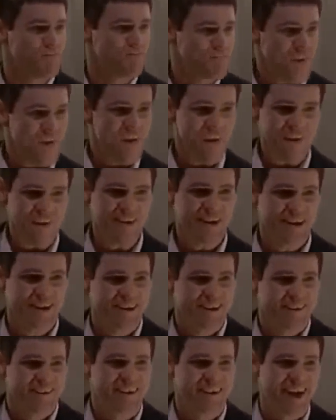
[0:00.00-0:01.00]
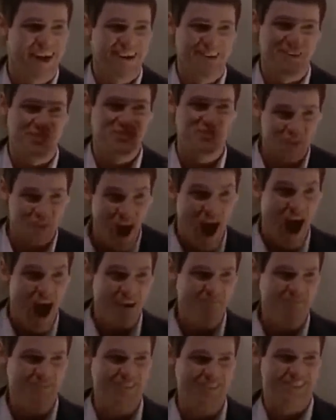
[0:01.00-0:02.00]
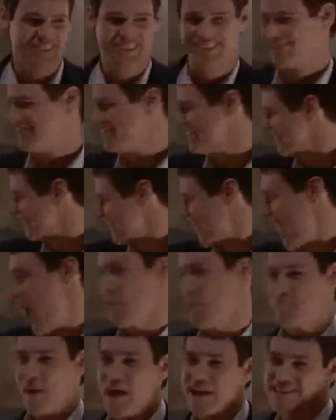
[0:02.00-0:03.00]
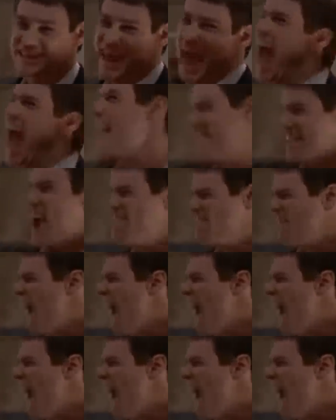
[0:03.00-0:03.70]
food, we got no jobs, our pets' heads are